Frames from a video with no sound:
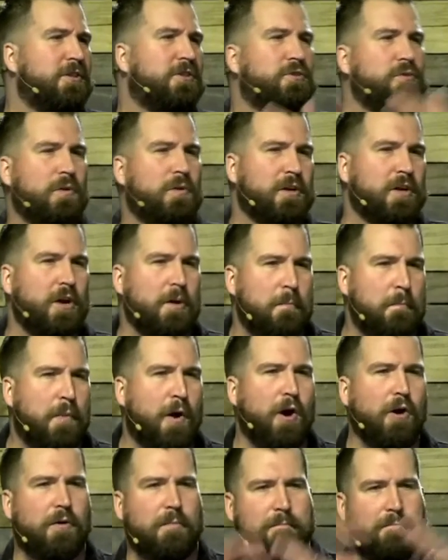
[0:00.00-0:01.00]
sort of
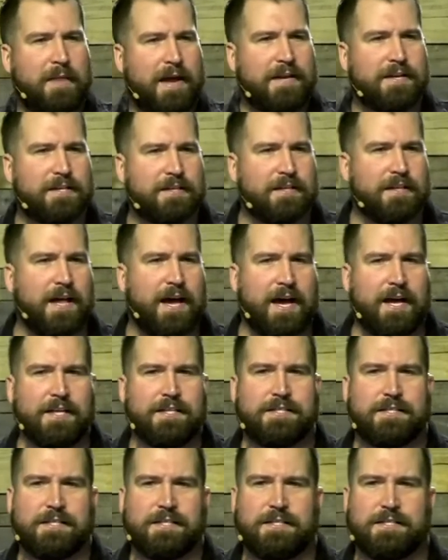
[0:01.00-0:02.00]

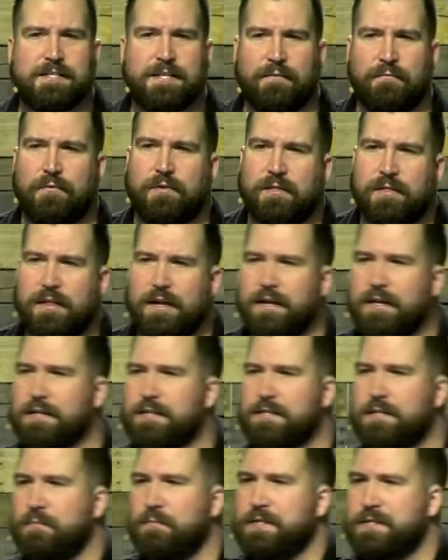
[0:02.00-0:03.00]
compartmentalize these different
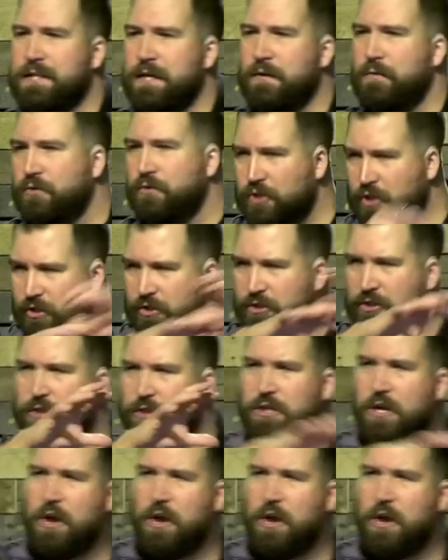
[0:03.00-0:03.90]
things and we say, well, church is